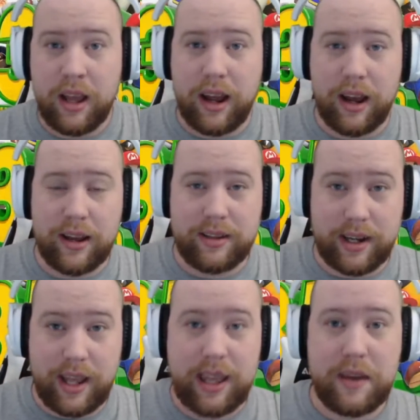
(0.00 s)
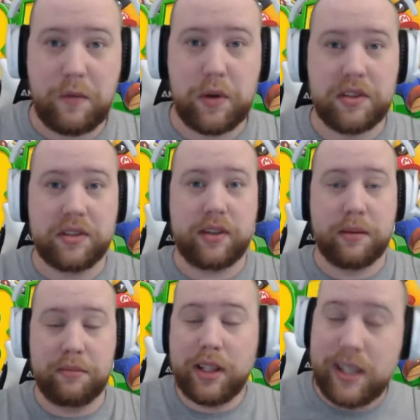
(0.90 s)
Uh, today was
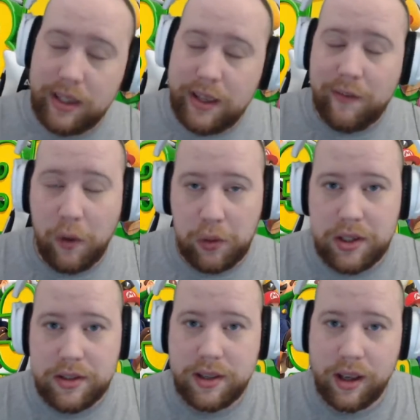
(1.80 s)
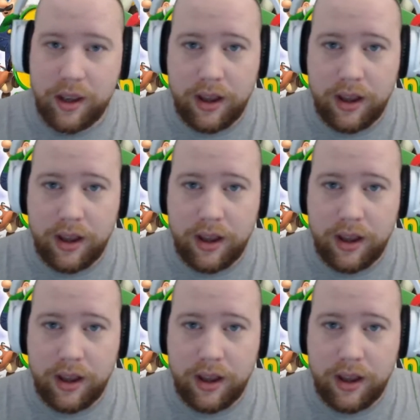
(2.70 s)
completely focused